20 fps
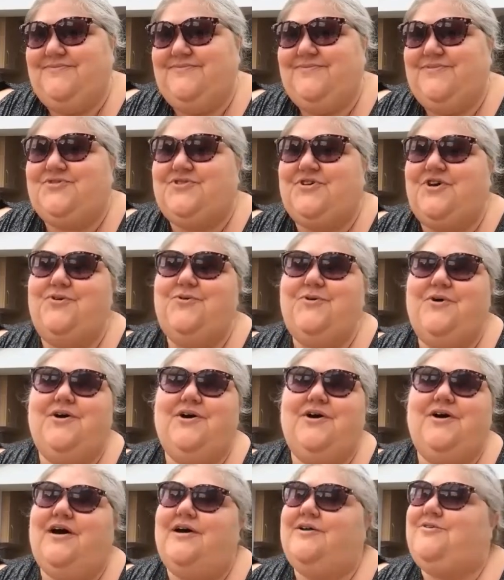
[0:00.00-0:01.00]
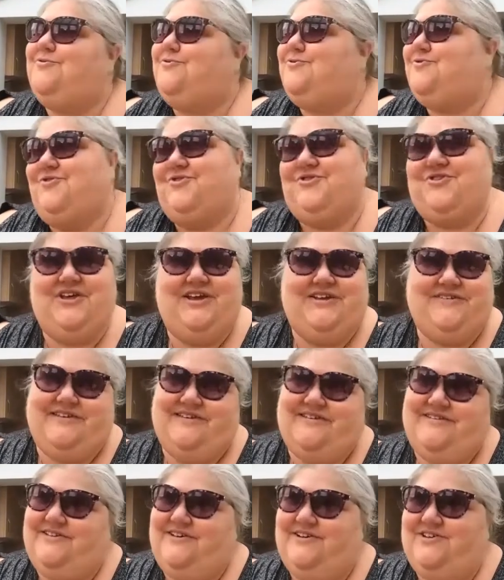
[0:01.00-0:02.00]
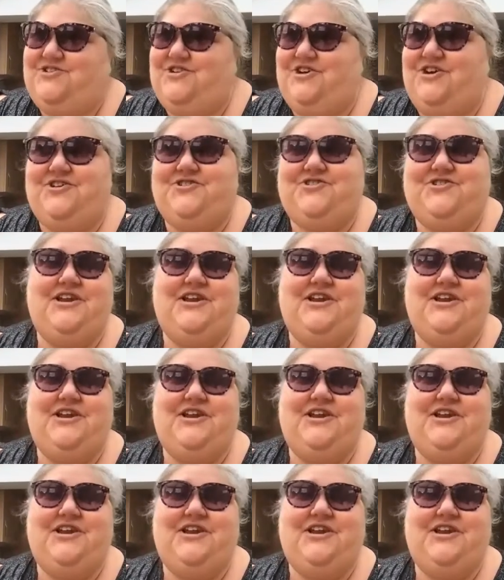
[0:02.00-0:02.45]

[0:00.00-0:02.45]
So I do all sorts of things inside church.